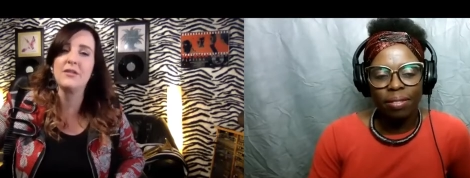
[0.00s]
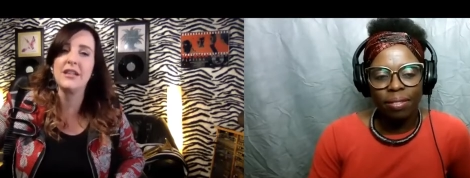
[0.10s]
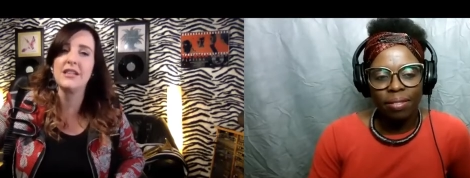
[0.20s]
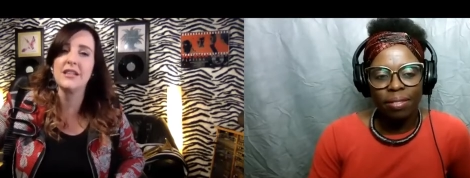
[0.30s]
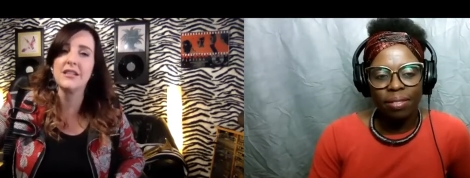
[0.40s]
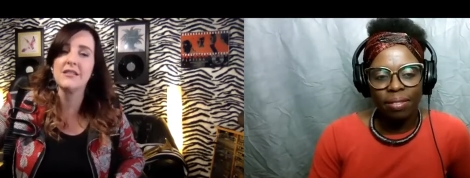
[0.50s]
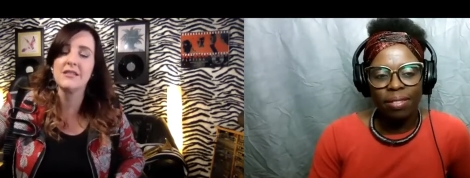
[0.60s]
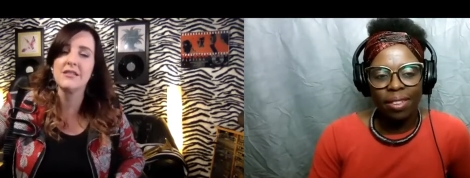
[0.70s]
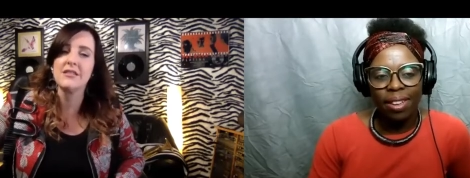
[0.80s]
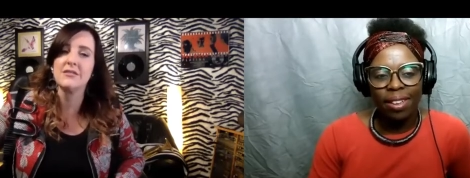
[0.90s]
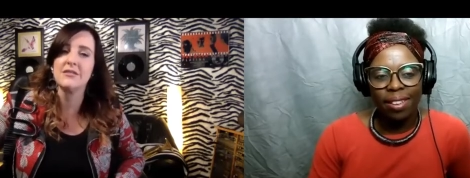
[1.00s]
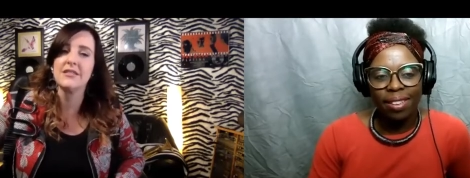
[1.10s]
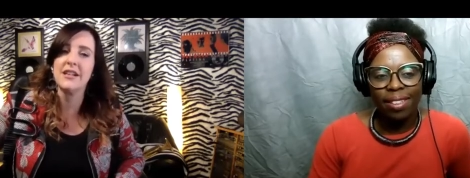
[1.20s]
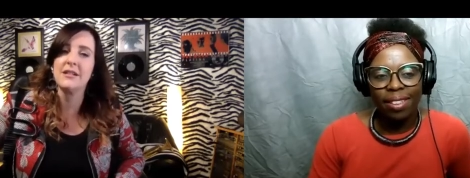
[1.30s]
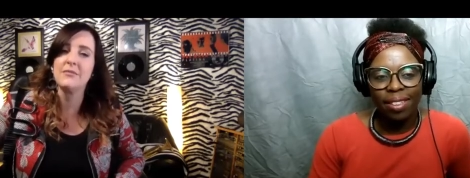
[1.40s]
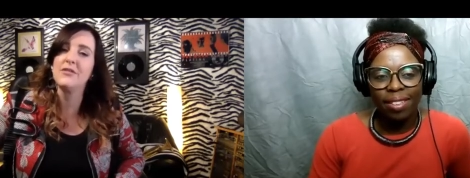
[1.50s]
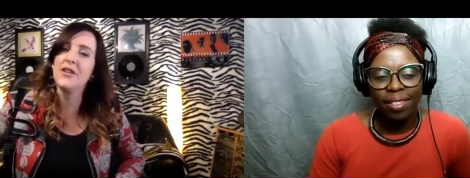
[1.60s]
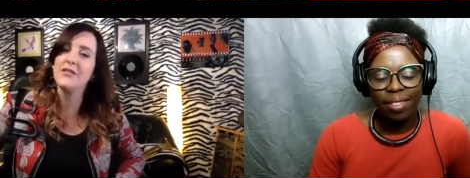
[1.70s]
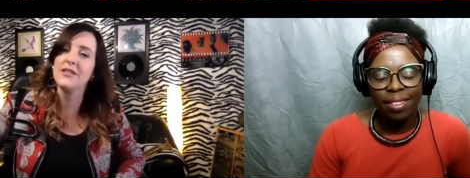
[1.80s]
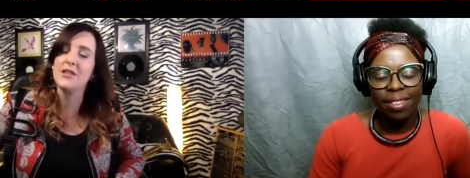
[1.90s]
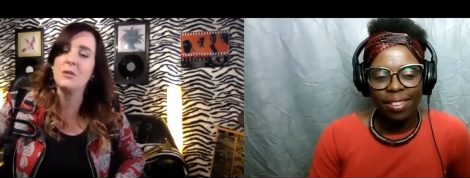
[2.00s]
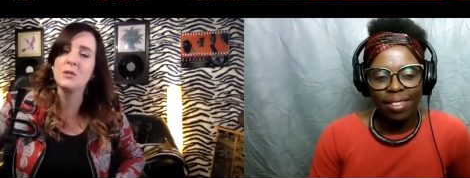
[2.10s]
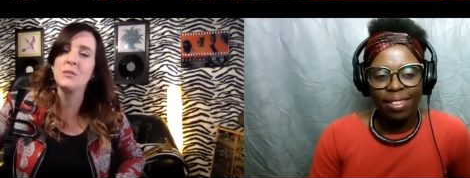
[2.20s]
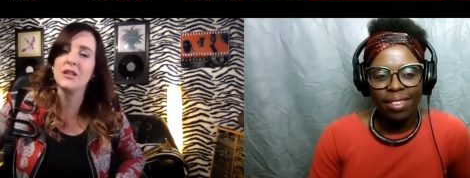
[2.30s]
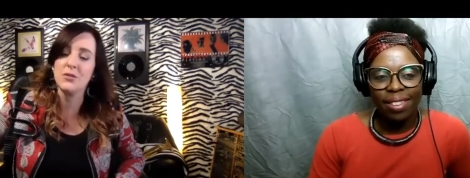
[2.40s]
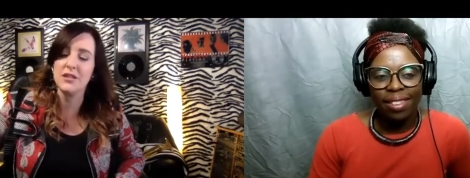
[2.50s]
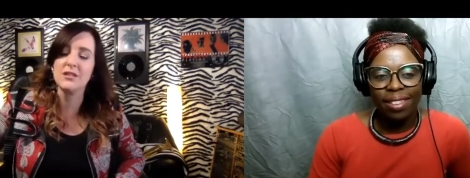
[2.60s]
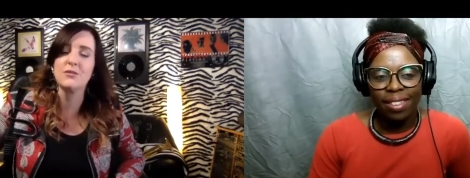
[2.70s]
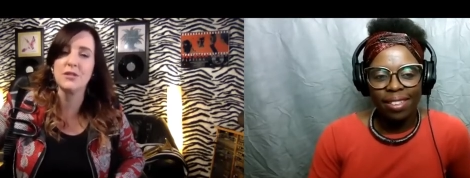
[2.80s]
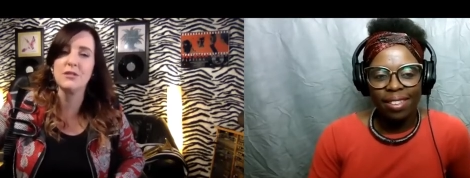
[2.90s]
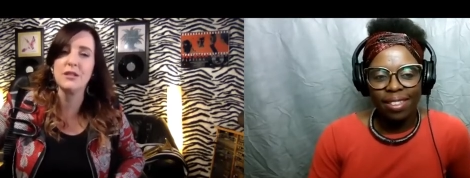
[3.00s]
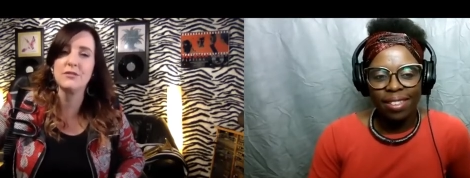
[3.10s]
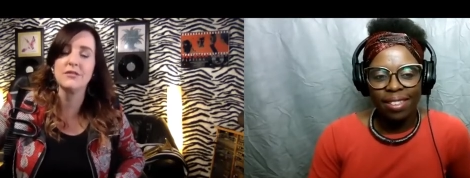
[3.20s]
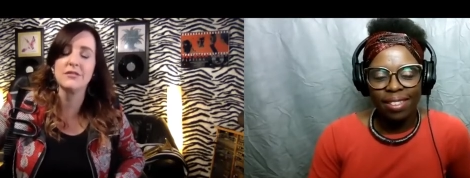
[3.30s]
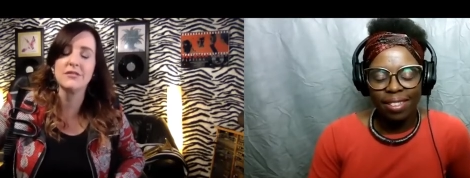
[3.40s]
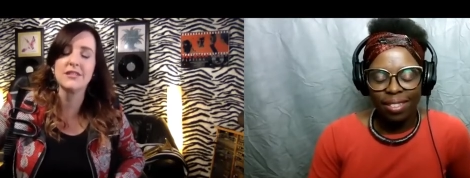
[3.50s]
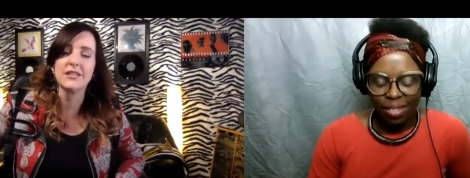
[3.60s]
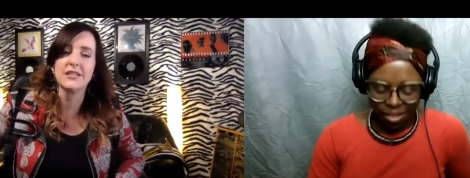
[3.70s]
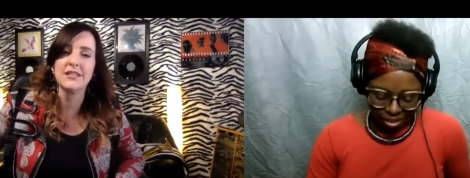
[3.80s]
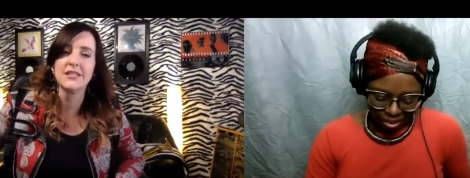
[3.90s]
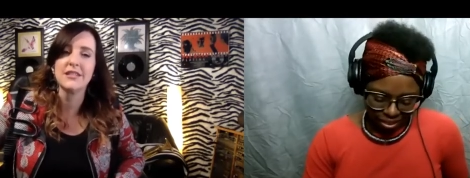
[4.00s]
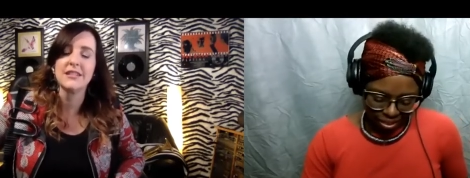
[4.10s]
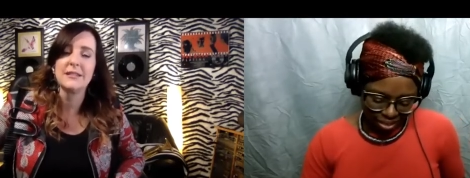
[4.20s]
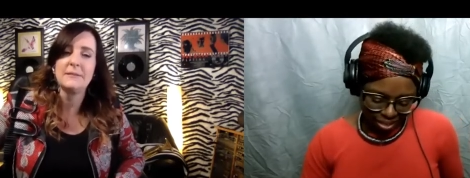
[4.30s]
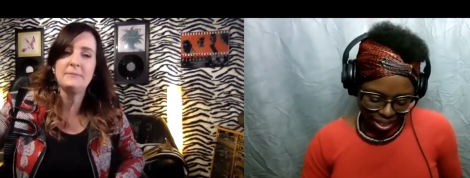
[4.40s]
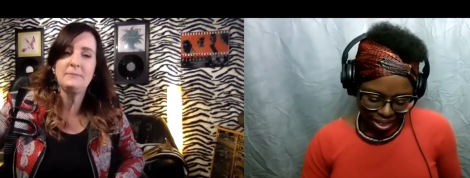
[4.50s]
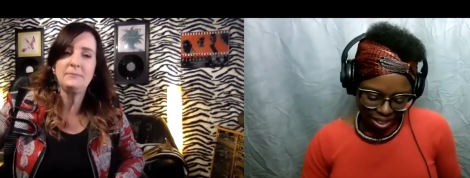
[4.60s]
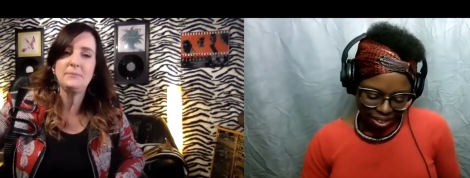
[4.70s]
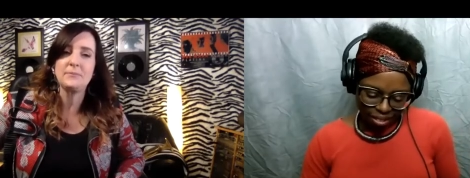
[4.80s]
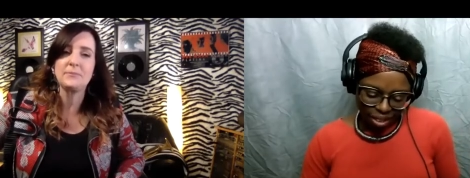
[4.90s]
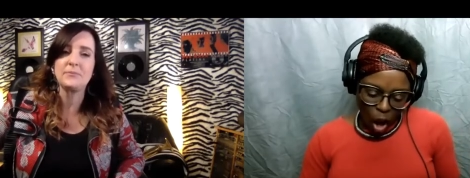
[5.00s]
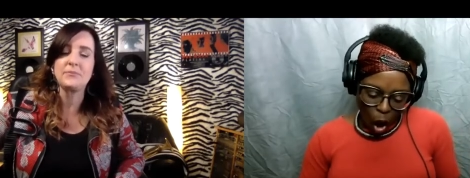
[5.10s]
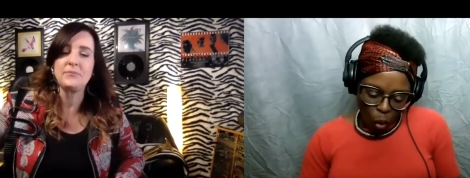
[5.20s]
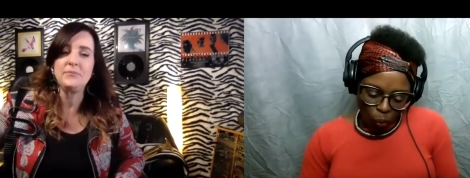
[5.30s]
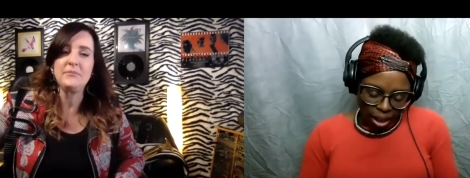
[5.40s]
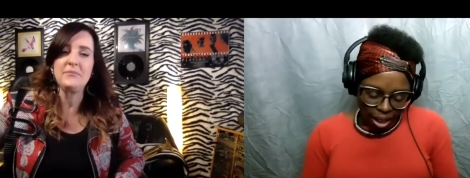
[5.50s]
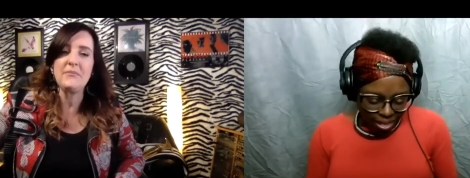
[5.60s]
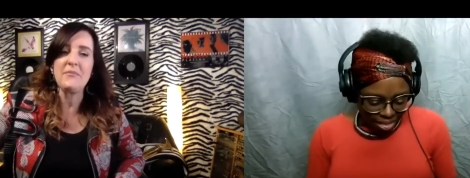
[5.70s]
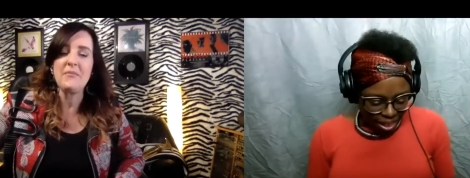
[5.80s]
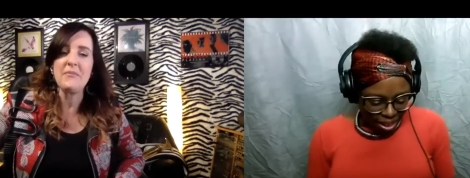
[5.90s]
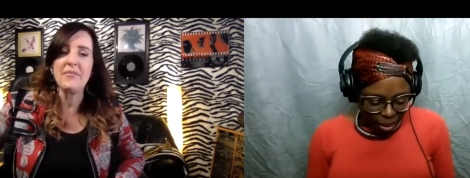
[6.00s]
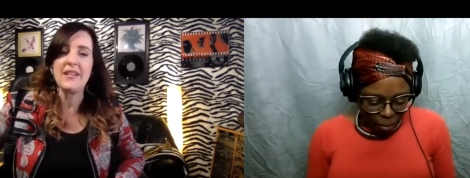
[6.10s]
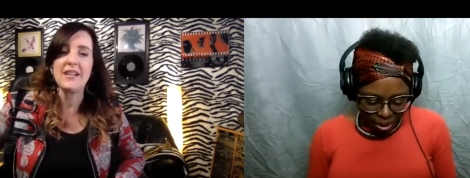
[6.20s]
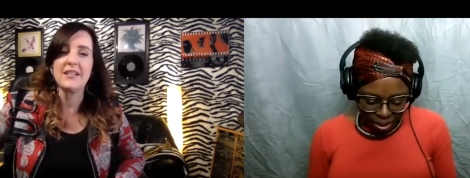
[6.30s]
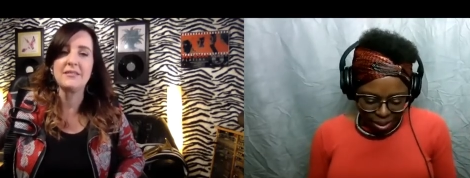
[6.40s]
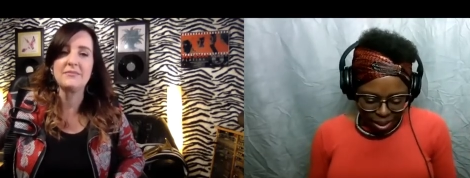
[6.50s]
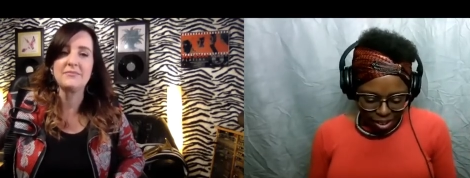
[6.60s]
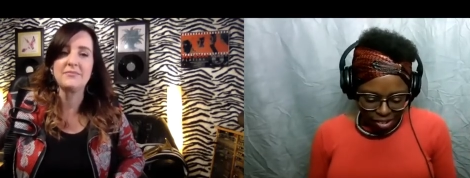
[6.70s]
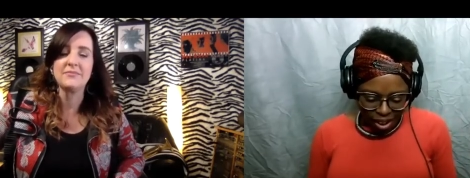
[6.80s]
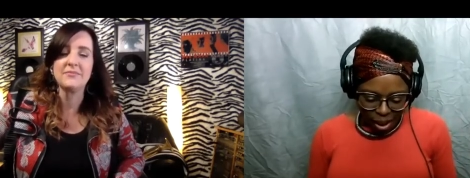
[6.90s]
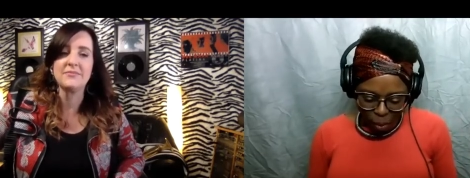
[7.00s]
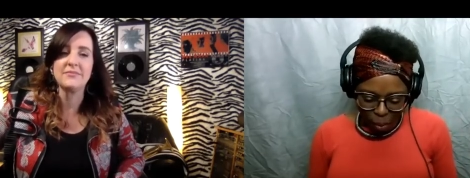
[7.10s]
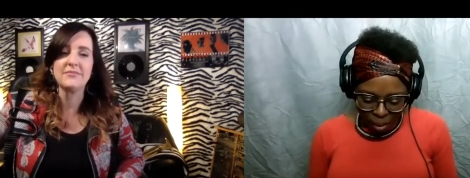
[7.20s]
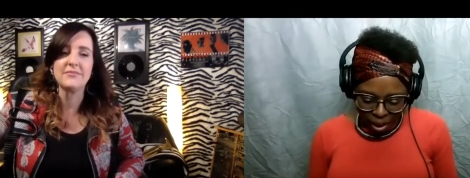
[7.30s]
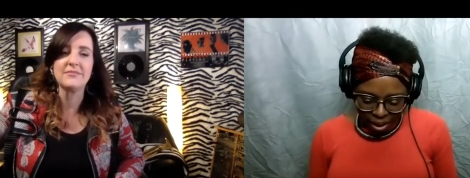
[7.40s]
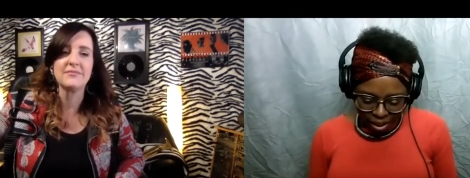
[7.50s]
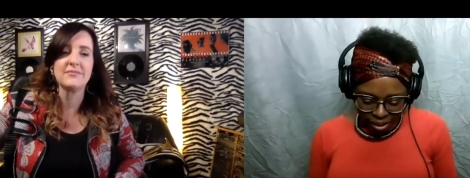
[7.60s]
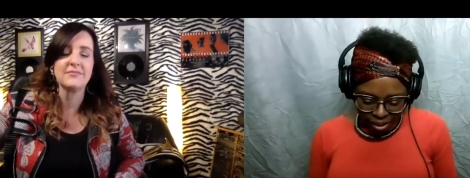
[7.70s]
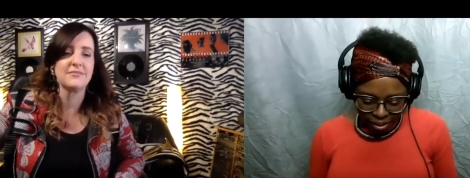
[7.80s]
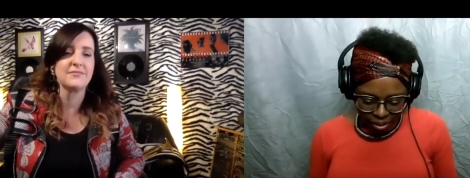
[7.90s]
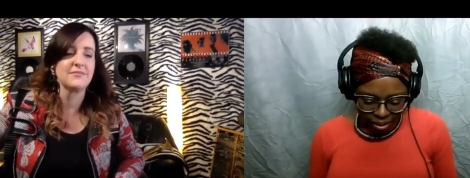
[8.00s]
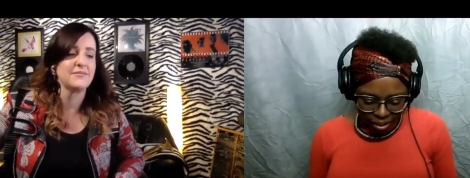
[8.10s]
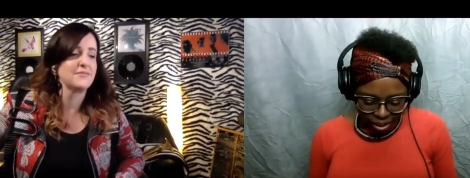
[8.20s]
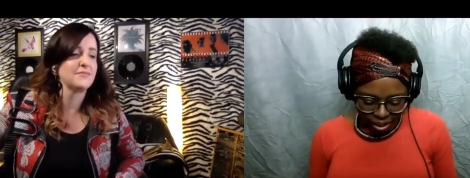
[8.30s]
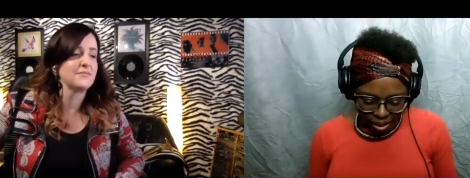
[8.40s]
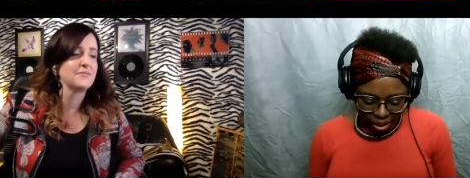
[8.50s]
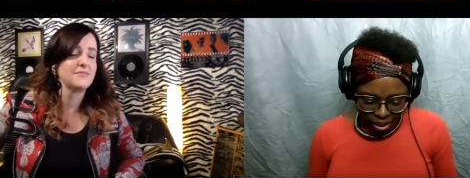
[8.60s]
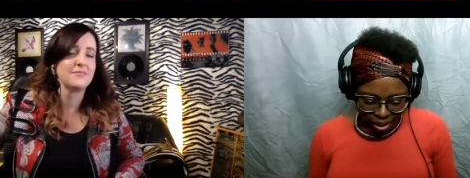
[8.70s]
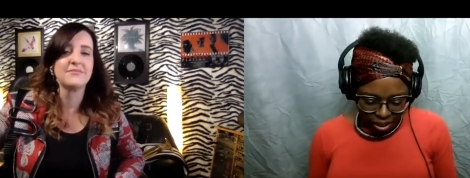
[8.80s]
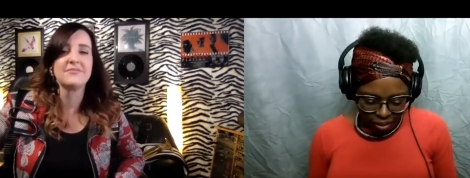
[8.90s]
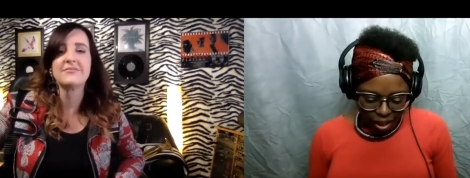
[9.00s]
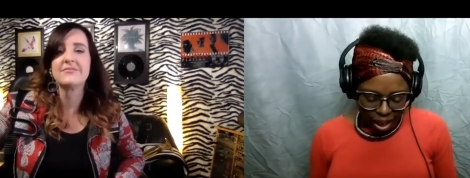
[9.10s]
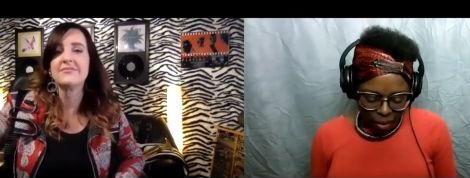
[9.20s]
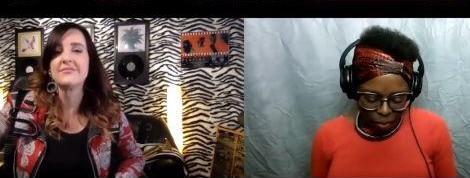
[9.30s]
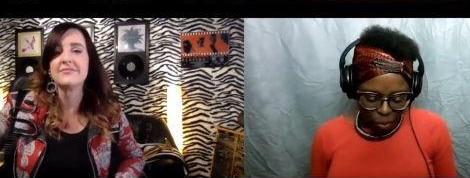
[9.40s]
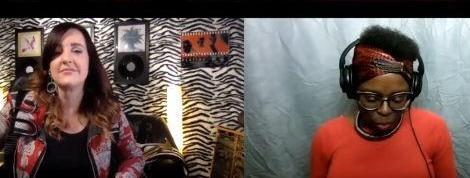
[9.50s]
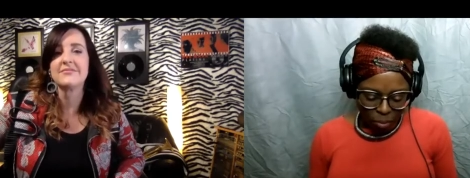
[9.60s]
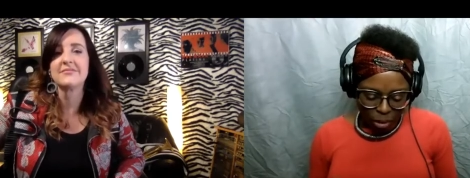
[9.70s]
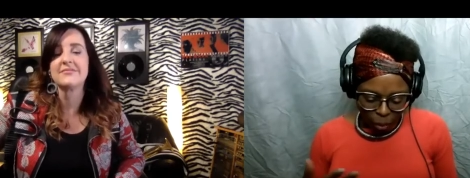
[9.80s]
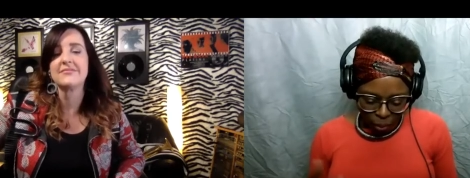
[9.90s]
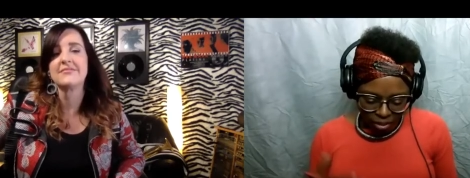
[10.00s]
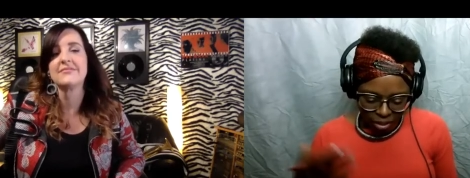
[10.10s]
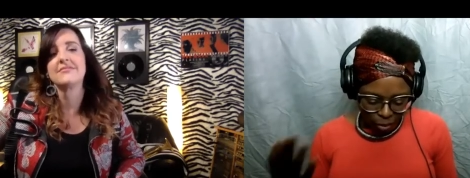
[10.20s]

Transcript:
Speaker 1: when I've needed it. So yeah. um, at various times in my career, so I'm very grateful to them. Good, thank
Speaker 2: you. Okay then, let me check my little, okay, one of my